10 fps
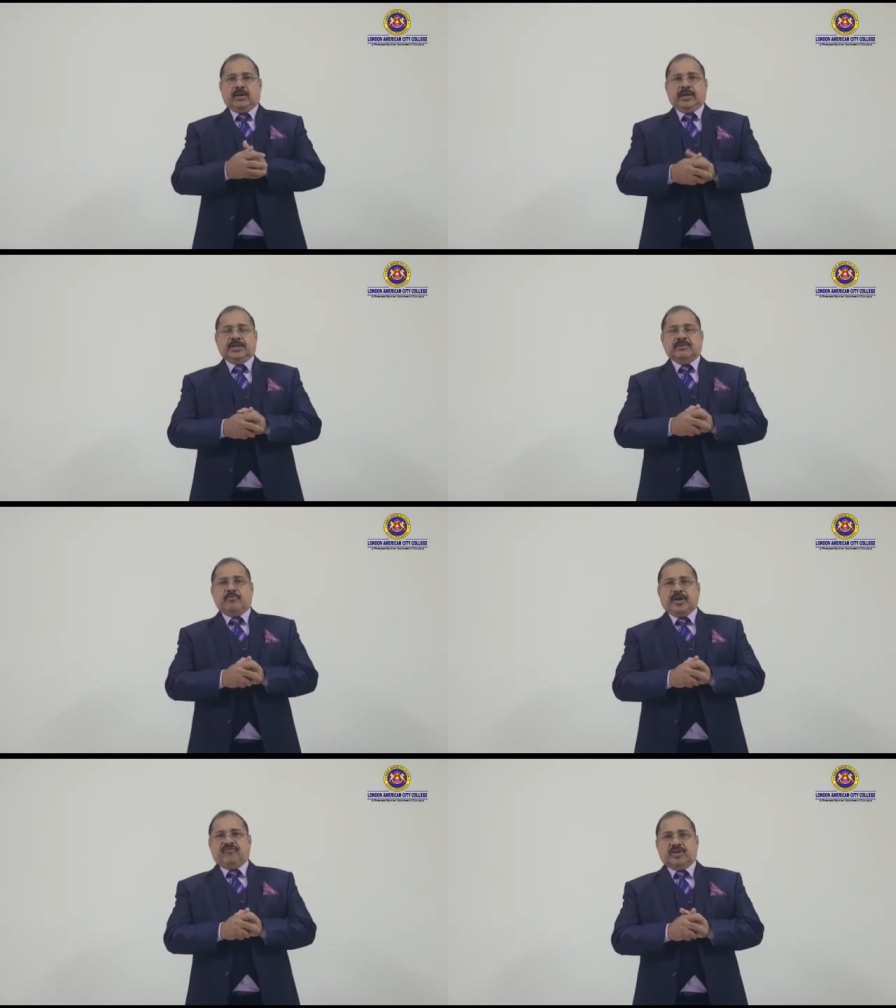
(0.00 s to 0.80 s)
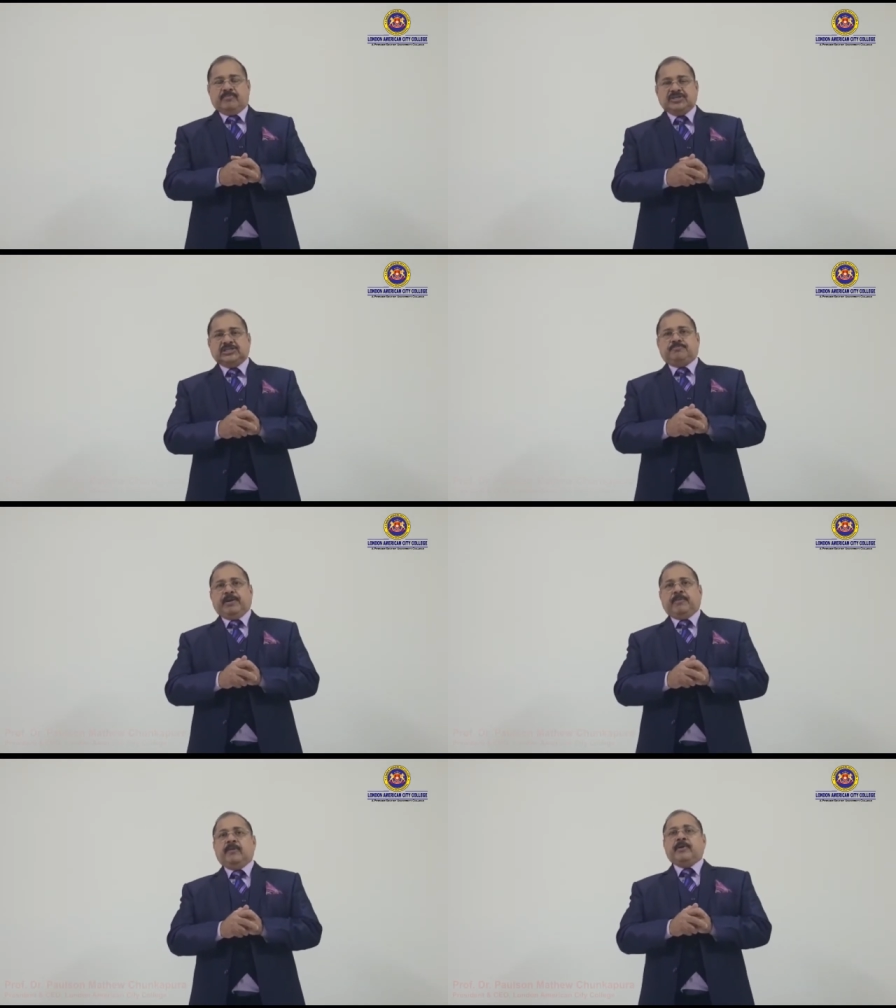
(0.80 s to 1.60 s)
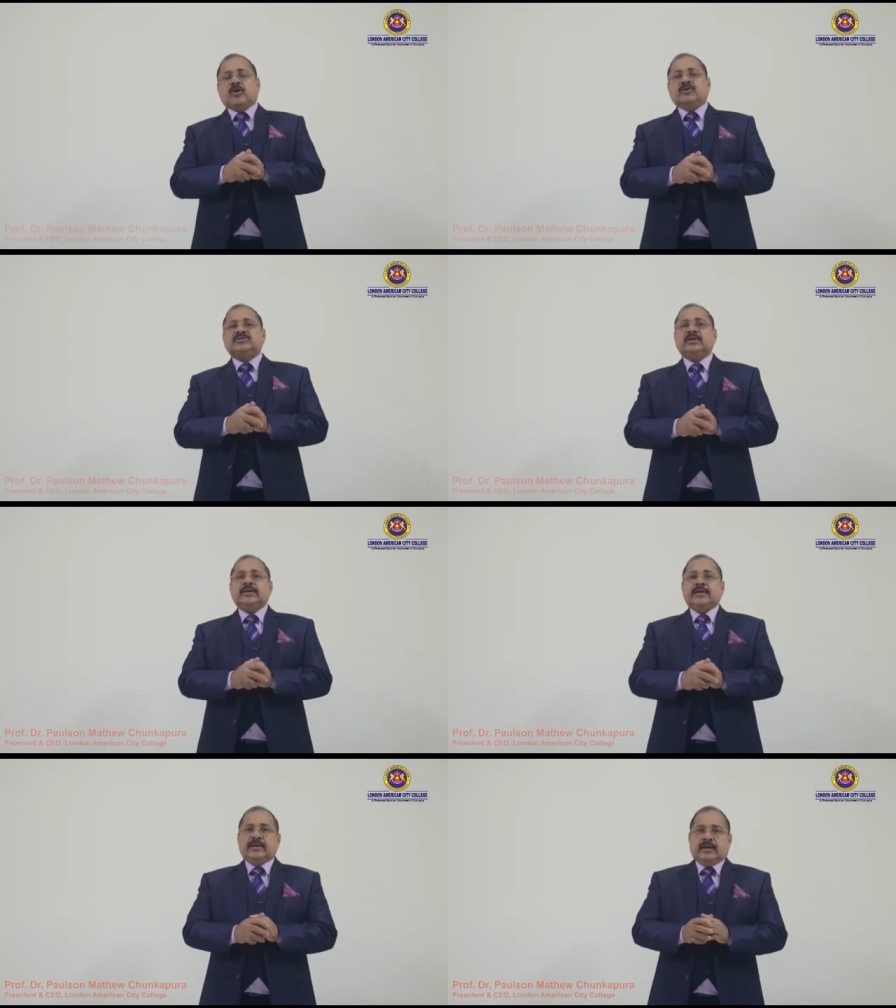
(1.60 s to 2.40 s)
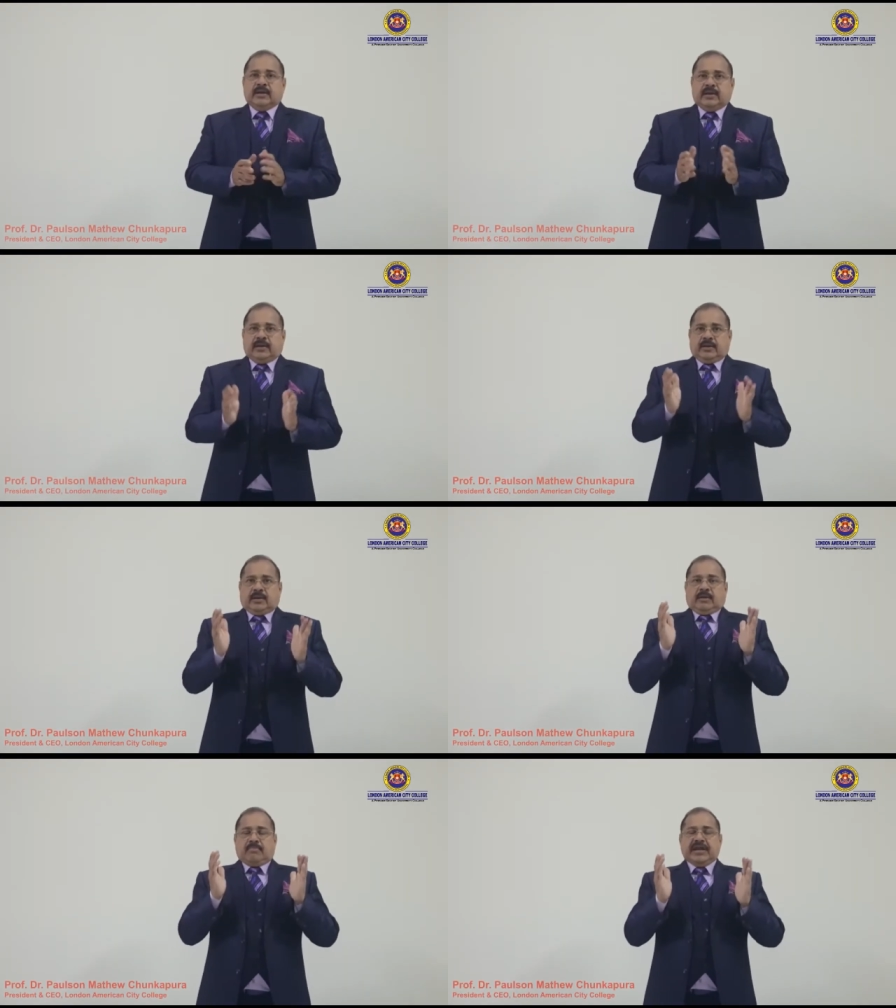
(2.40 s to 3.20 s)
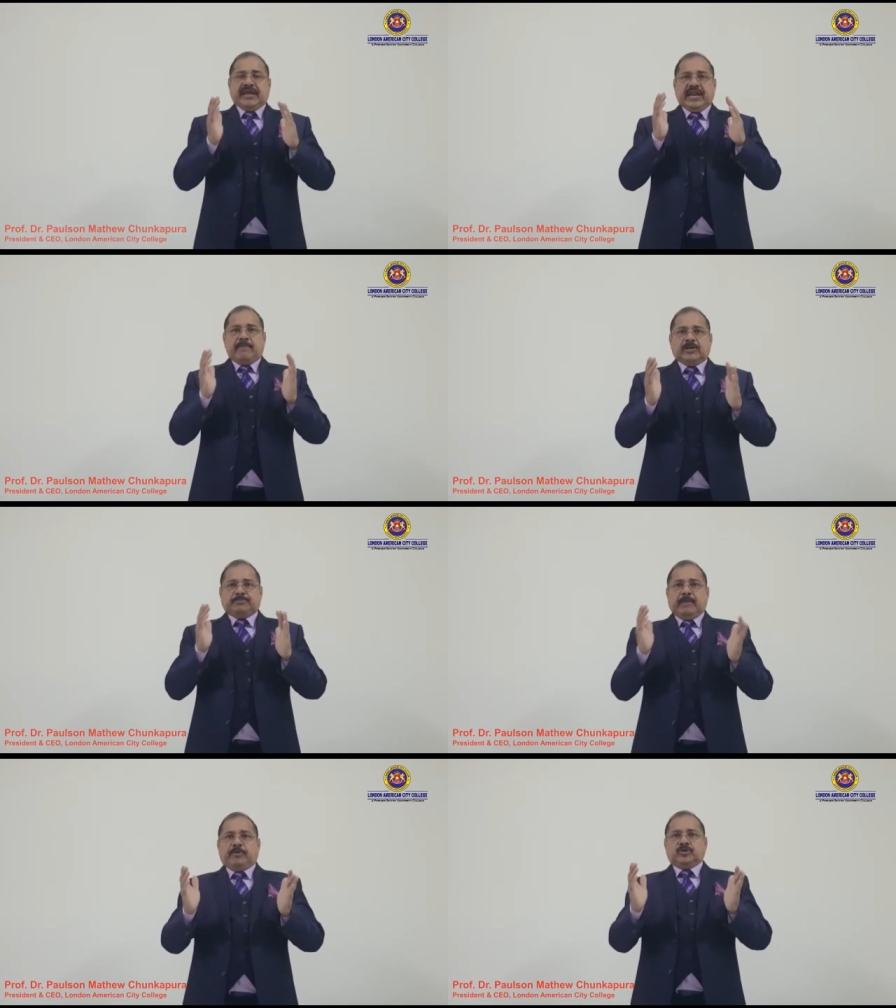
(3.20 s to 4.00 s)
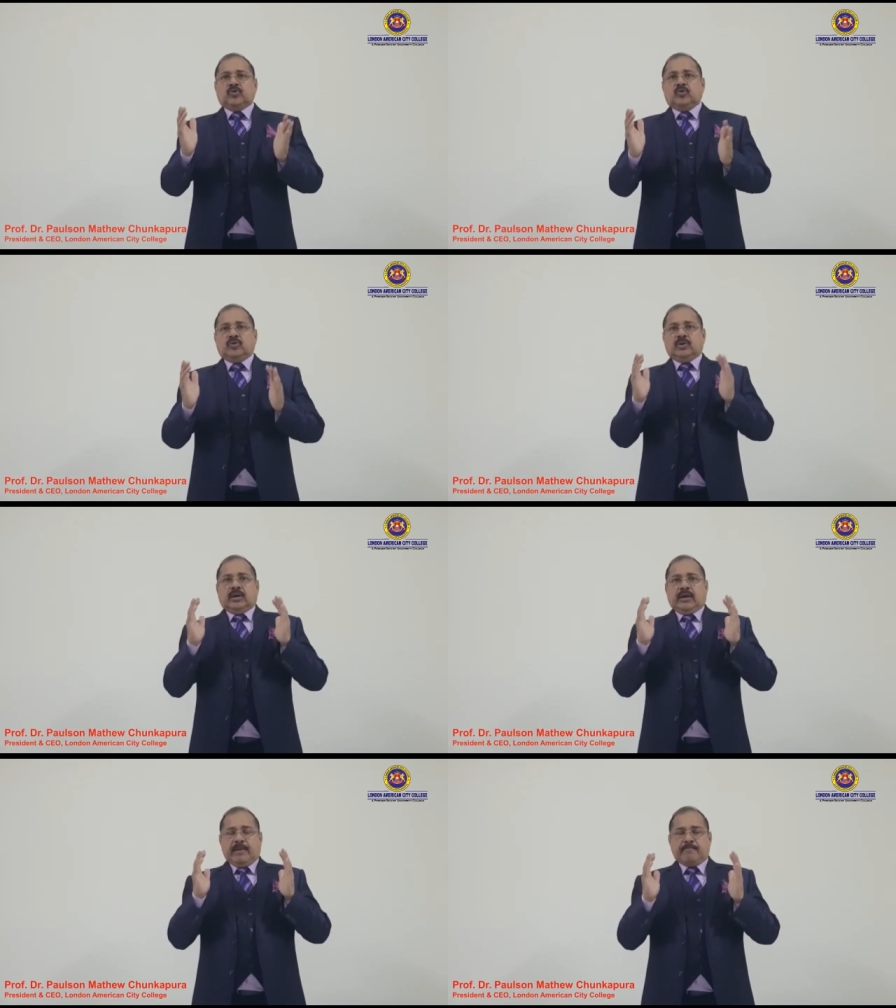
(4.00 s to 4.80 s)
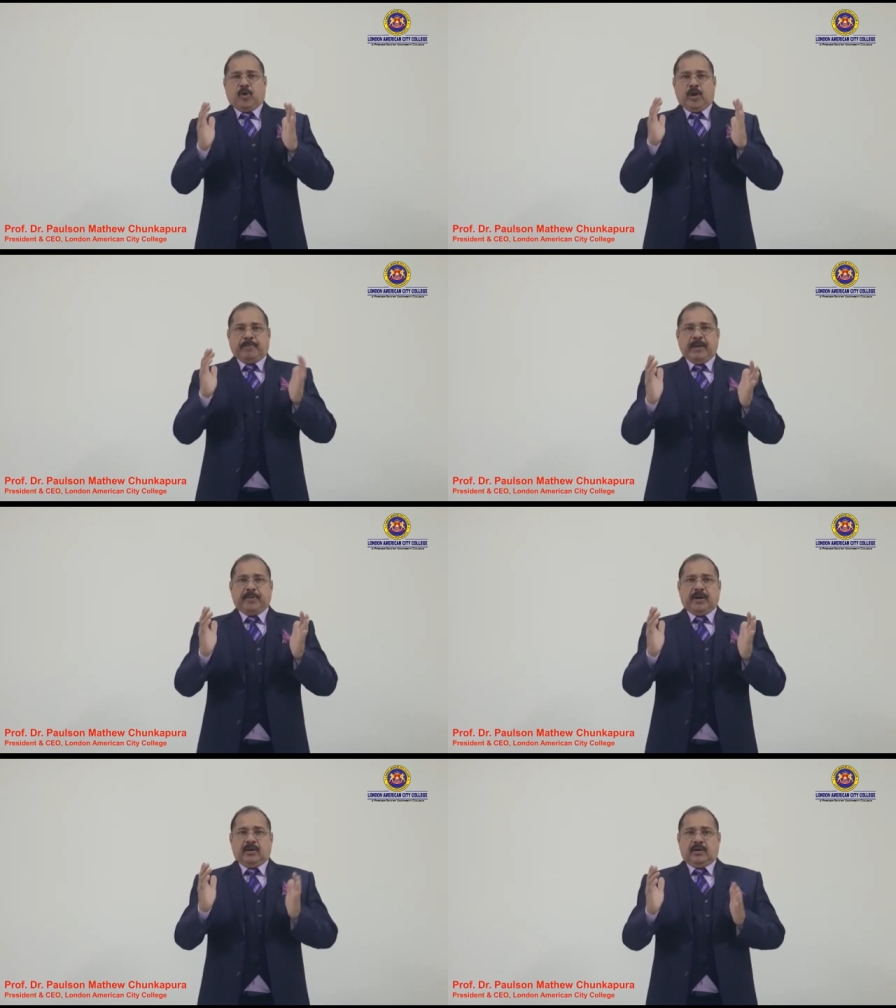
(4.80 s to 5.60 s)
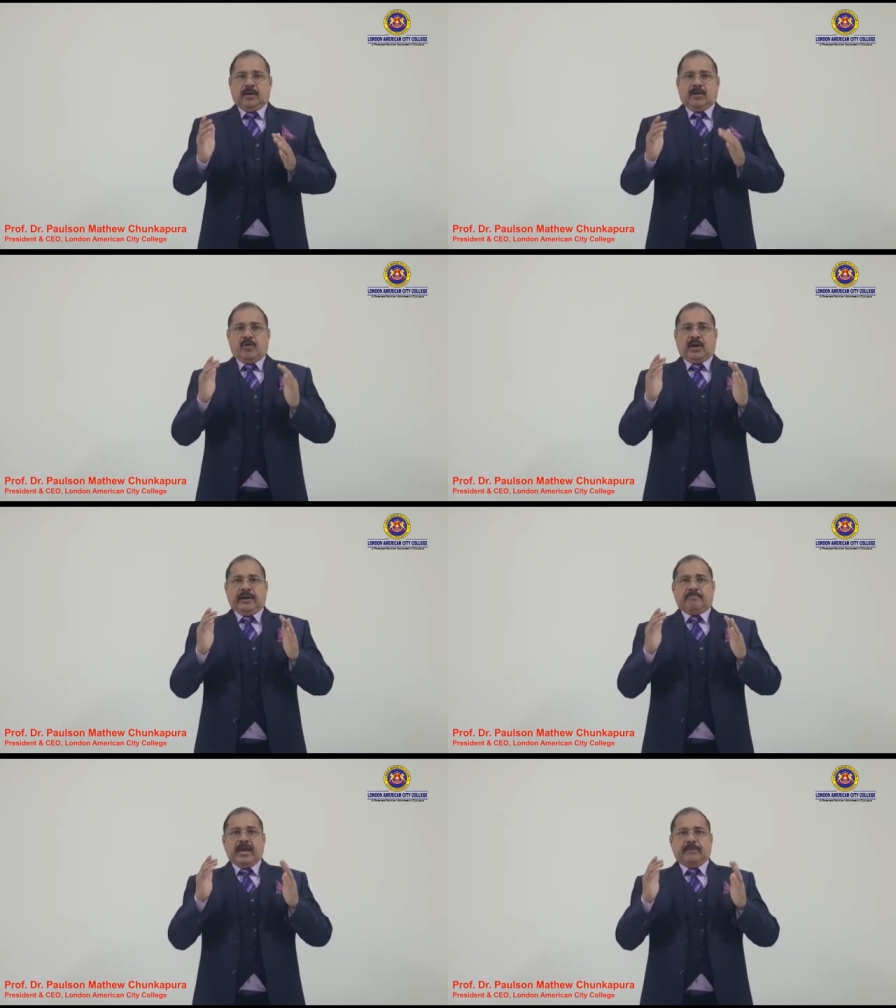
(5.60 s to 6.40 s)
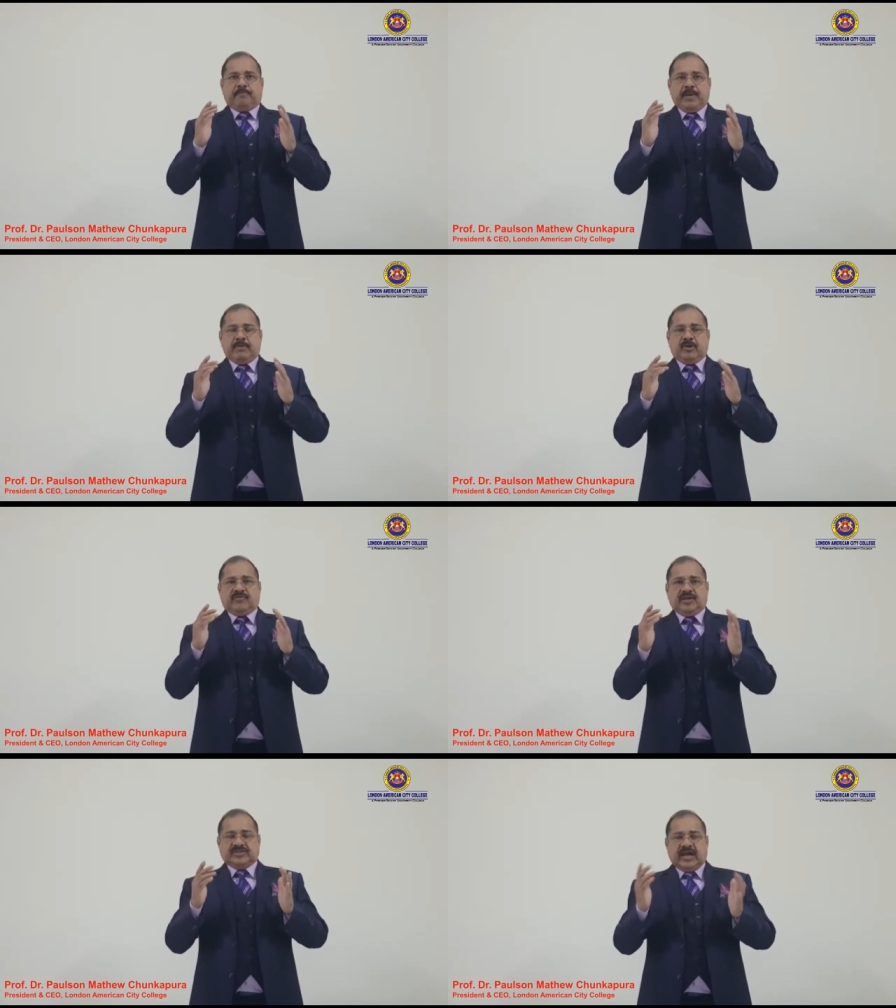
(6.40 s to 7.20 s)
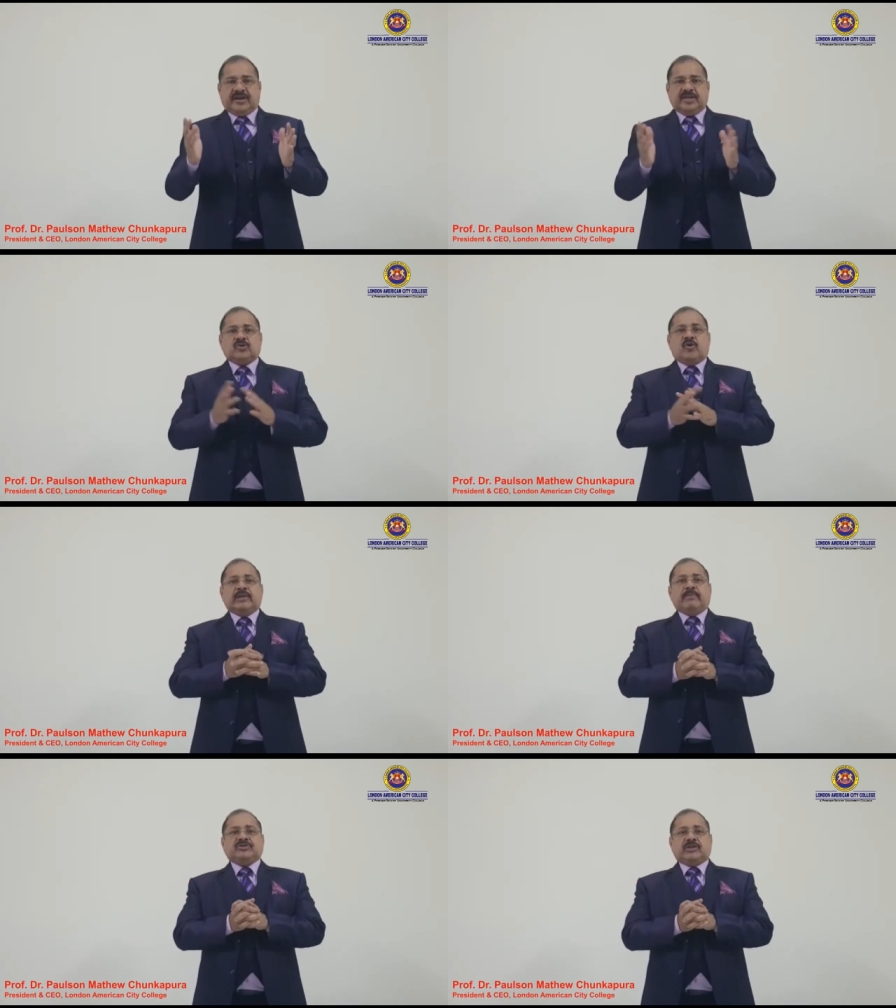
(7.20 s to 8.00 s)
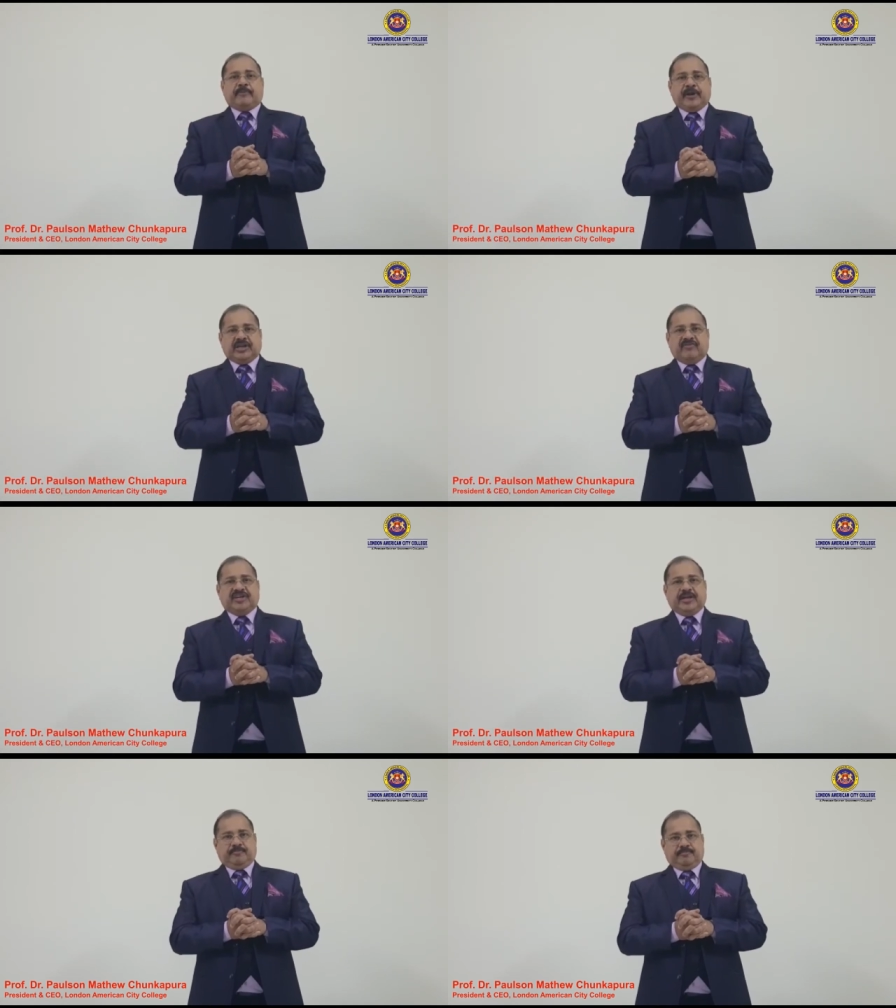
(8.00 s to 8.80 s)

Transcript: It is important for the business people because money enables people to employ people and make payment of their salaries on the basis of their productivity.